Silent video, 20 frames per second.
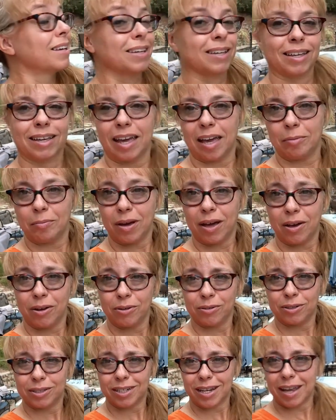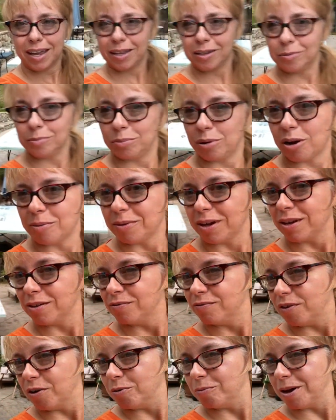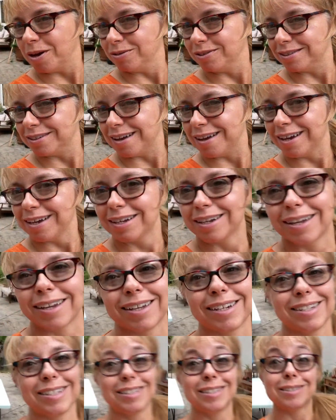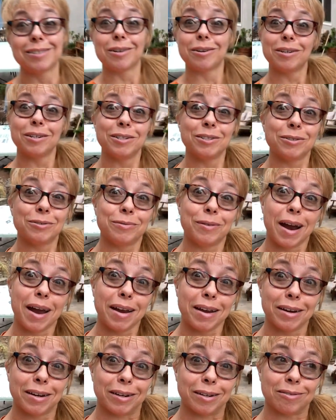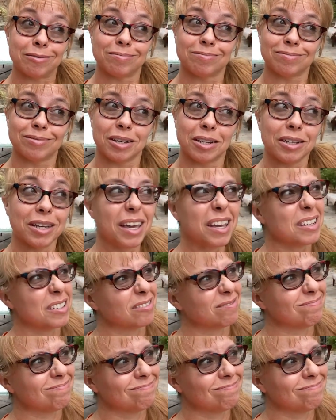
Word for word: came out and brought my foam outside and it started to rain again.